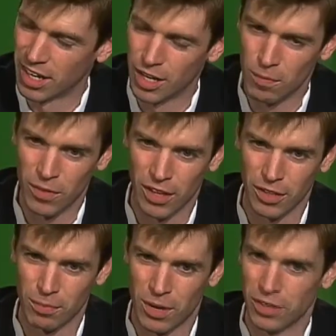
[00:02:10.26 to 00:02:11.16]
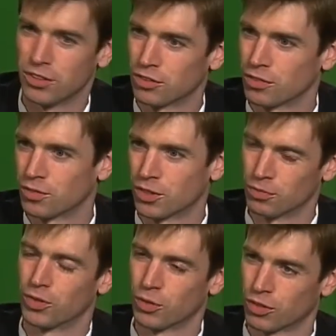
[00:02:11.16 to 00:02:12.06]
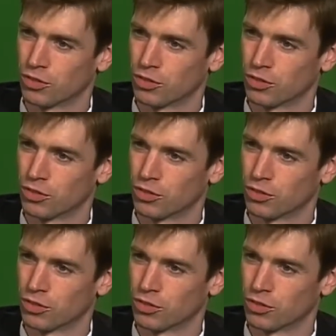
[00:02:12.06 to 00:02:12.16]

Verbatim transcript: um, than the politics of con folks